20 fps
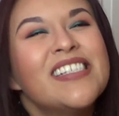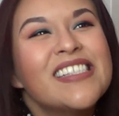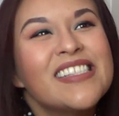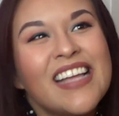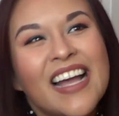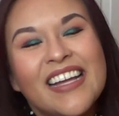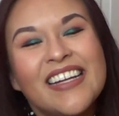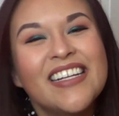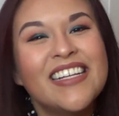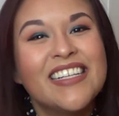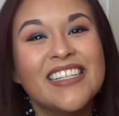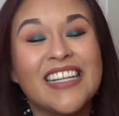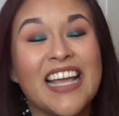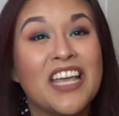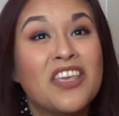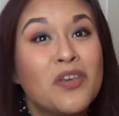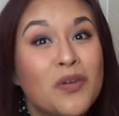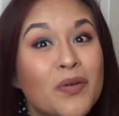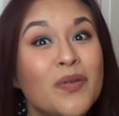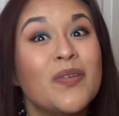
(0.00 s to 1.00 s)
excited.
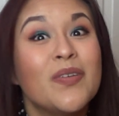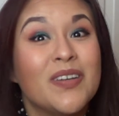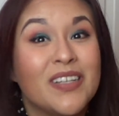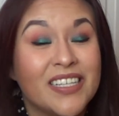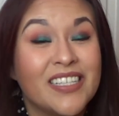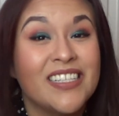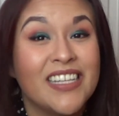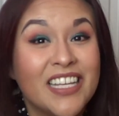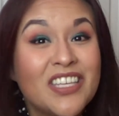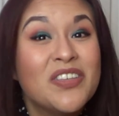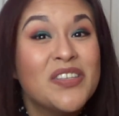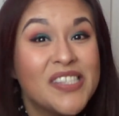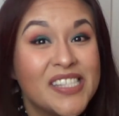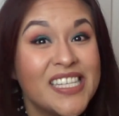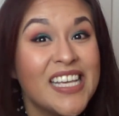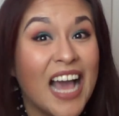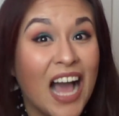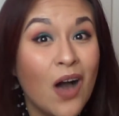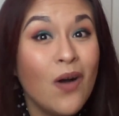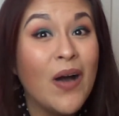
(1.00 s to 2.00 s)
Can you
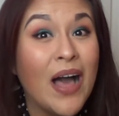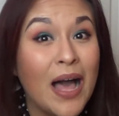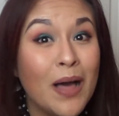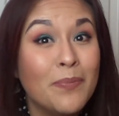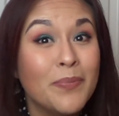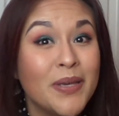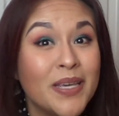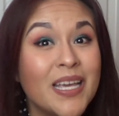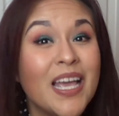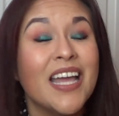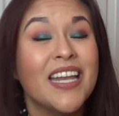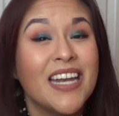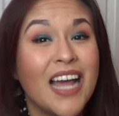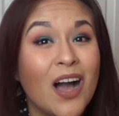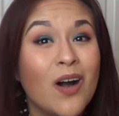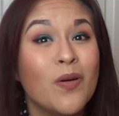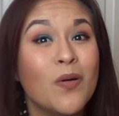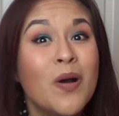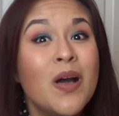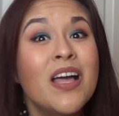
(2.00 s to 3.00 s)
see how happy and
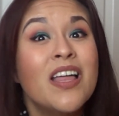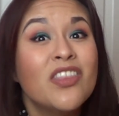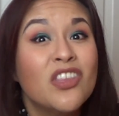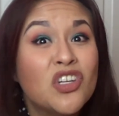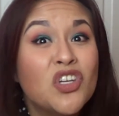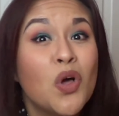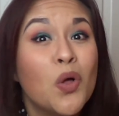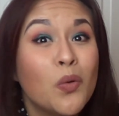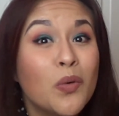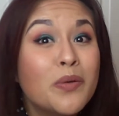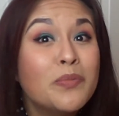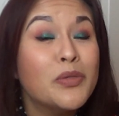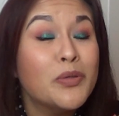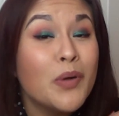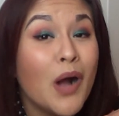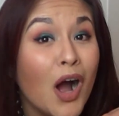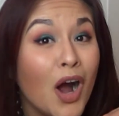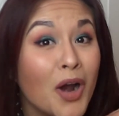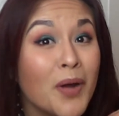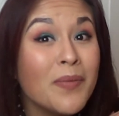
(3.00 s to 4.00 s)
how the Dole Whips
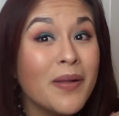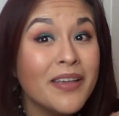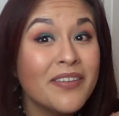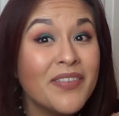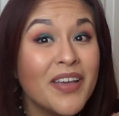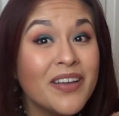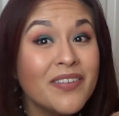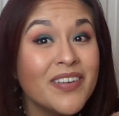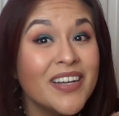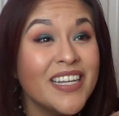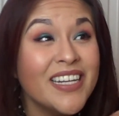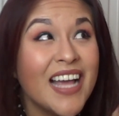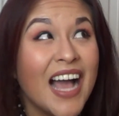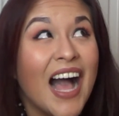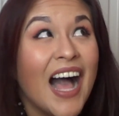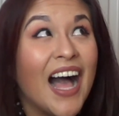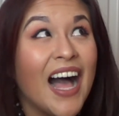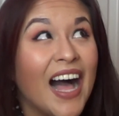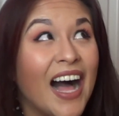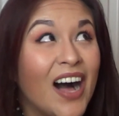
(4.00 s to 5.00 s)
are my favorite?
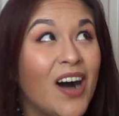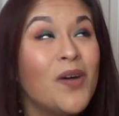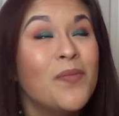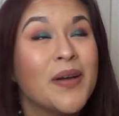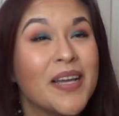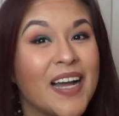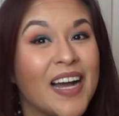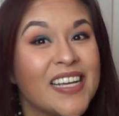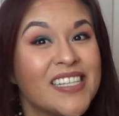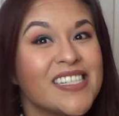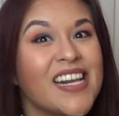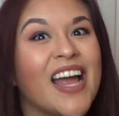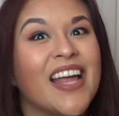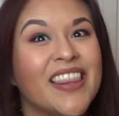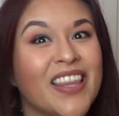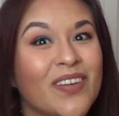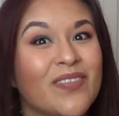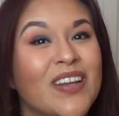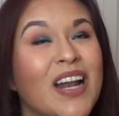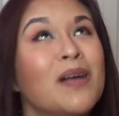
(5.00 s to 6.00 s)
Oh my gosh, I
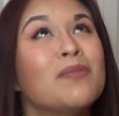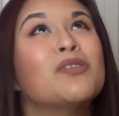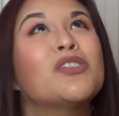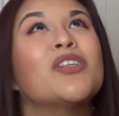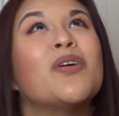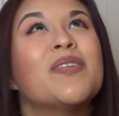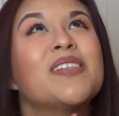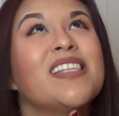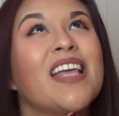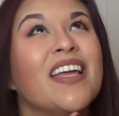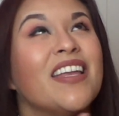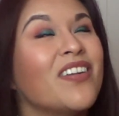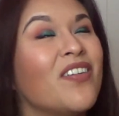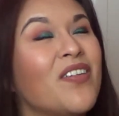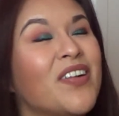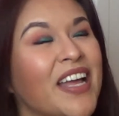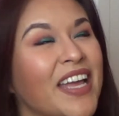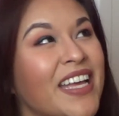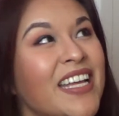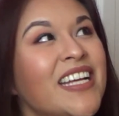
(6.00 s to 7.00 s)
love it. I'm so excited.
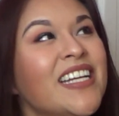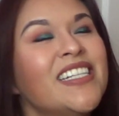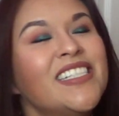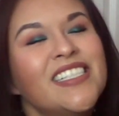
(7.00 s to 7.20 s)
Okay.